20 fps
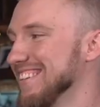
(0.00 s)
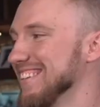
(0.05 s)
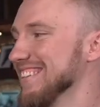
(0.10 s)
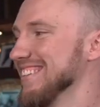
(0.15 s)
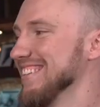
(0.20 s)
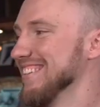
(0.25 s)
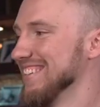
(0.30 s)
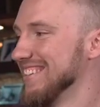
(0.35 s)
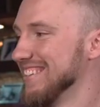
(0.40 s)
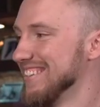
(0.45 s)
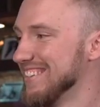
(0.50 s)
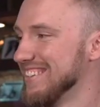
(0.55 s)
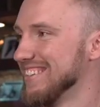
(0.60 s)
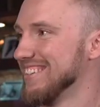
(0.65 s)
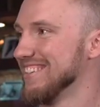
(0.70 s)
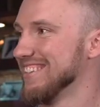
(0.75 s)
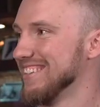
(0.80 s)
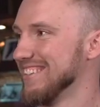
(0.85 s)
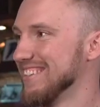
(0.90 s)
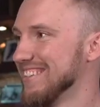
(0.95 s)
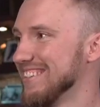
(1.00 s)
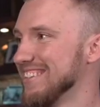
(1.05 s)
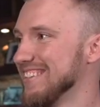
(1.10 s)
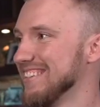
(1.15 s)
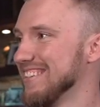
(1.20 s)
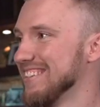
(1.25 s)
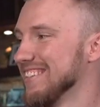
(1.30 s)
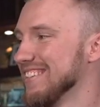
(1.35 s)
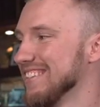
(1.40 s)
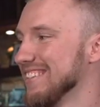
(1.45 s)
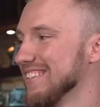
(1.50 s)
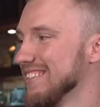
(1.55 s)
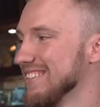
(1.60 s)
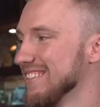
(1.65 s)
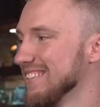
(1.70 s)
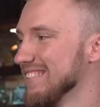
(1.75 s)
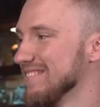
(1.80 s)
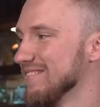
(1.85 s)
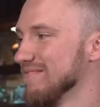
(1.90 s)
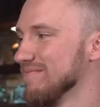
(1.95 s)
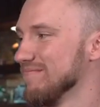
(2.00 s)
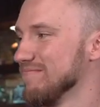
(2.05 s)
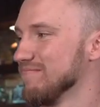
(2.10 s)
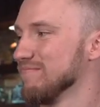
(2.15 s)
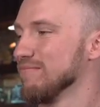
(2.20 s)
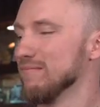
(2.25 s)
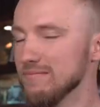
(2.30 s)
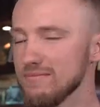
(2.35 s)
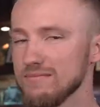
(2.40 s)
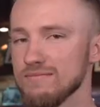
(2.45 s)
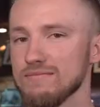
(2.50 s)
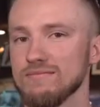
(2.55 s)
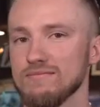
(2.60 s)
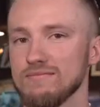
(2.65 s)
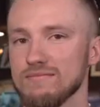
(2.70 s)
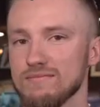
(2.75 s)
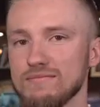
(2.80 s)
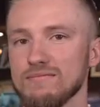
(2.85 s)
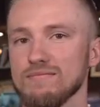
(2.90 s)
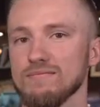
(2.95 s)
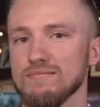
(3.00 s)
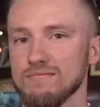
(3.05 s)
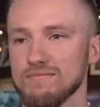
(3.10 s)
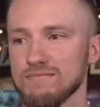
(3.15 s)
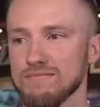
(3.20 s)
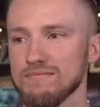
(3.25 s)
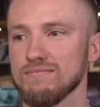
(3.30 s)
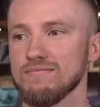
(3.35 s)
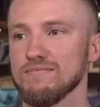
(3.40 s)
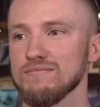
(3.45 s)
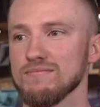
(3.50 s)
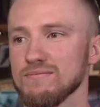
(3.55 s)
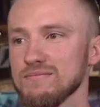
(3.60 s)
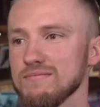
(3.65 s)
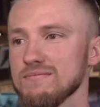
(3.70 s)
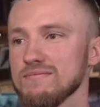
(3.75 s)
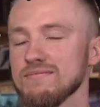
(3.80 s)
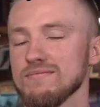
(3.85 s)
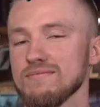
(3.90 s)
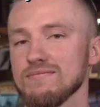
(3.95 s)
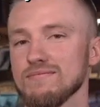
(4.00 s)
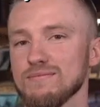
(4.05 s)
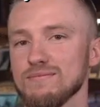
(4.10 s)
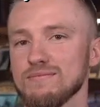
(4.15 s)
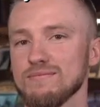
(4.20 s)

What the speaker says: This person isn't speaking.